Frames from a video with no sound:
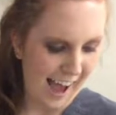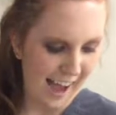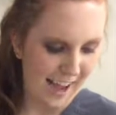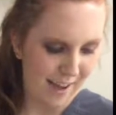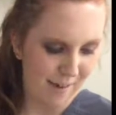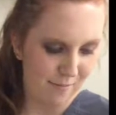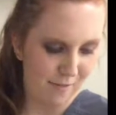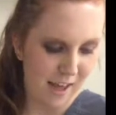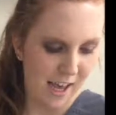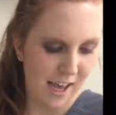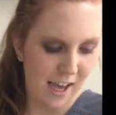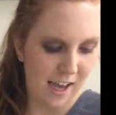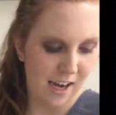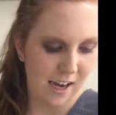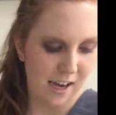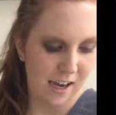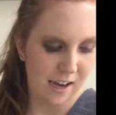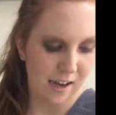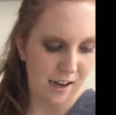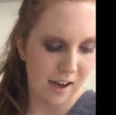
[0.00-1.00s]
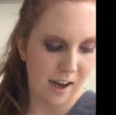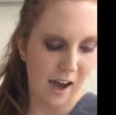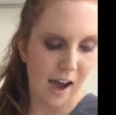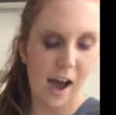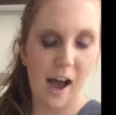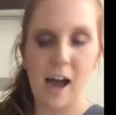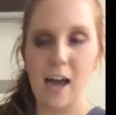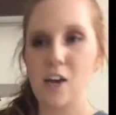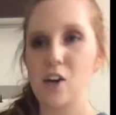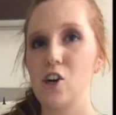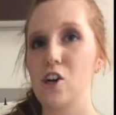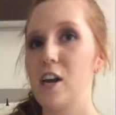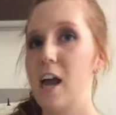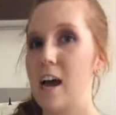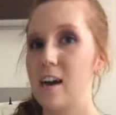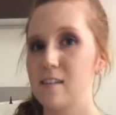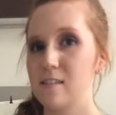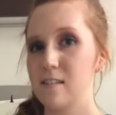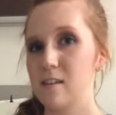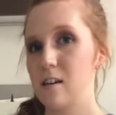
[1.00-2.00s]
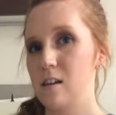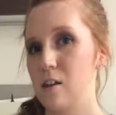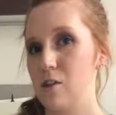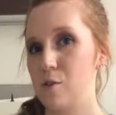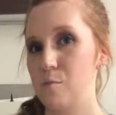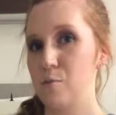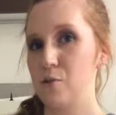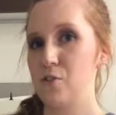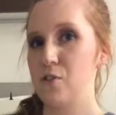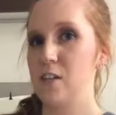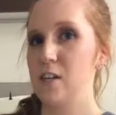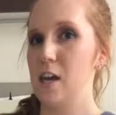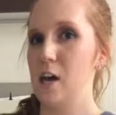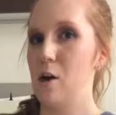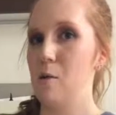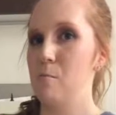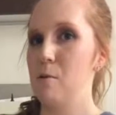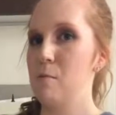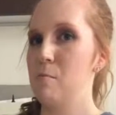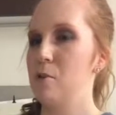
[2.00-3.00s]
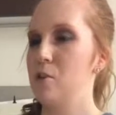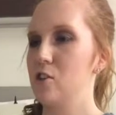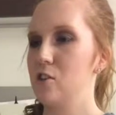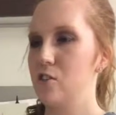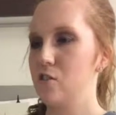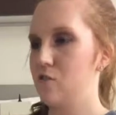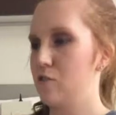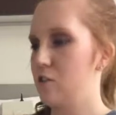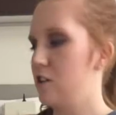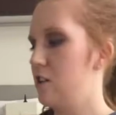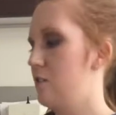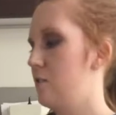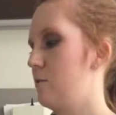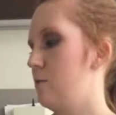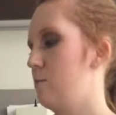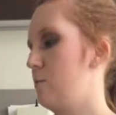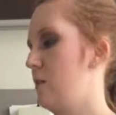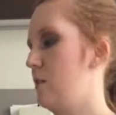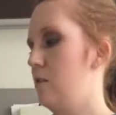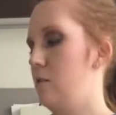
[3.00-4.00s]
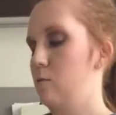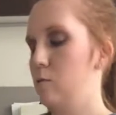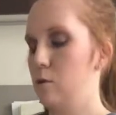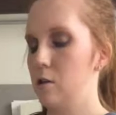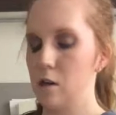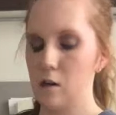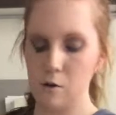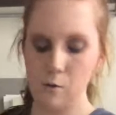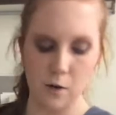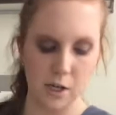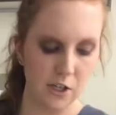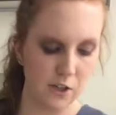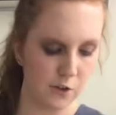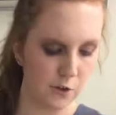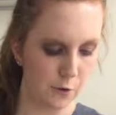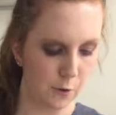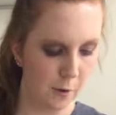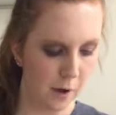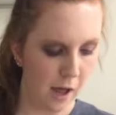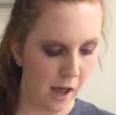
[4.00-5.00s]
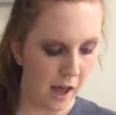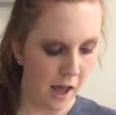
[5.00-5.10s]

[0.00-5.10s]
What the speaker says: And then I could ask another person to help me, but just for this reason, we're not going to.